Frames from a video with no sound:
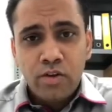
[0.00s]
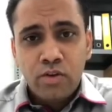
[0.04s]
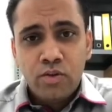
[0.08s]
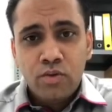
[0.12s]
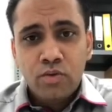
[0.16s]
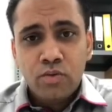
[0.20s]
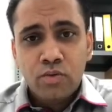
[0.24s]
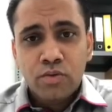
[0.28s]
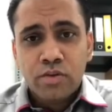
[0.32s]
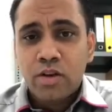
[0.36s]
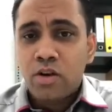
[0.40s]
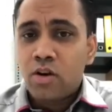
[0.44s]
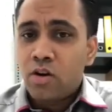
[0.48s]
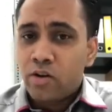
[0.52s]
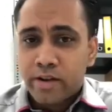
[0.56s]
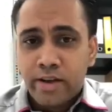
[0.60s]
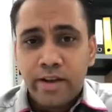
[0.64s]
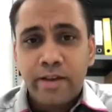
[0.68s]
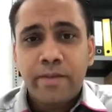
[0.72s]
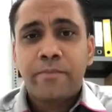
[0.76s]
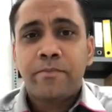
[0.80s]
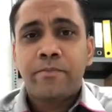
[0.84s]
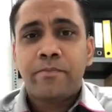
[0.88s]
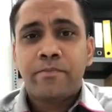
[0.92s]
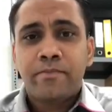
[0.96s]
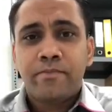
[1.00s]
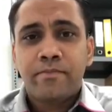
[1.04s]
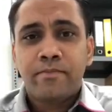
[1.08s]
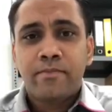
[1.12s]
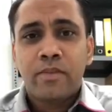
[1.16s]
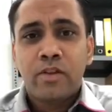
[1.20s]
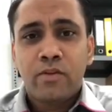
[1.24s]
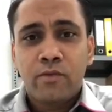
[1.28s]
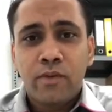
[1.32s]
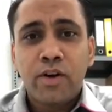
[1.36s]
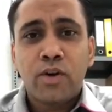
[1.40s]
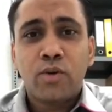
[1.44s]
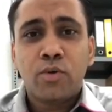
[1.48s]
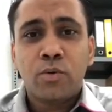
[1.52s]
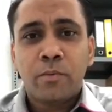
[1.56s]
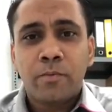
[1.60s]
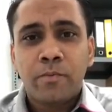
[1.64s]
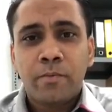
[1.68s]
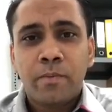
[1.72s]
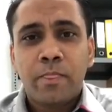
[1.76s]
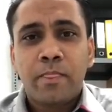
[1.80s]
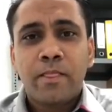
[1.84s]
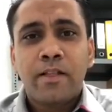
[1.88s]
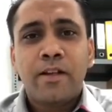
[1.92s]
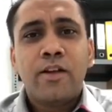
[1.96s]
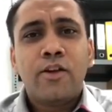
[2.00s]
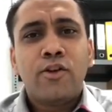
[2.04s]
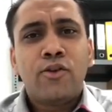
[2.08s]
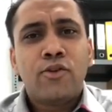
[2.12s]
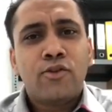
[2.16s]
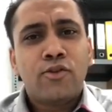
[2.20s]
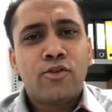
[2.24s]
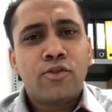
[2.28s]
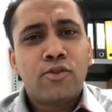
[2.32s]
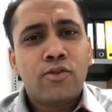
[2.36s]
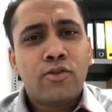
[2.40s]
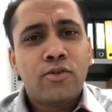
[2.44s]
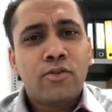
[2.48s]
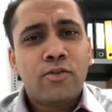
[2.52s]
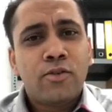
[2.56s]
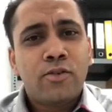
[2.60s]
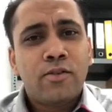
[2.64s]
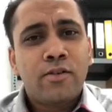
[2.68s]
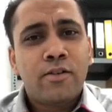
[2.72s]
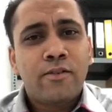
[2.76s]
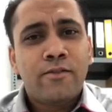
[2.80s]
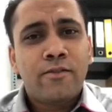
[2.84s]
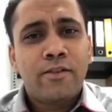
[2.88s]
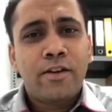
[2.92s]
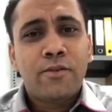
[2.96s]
You say okay, we'll do. So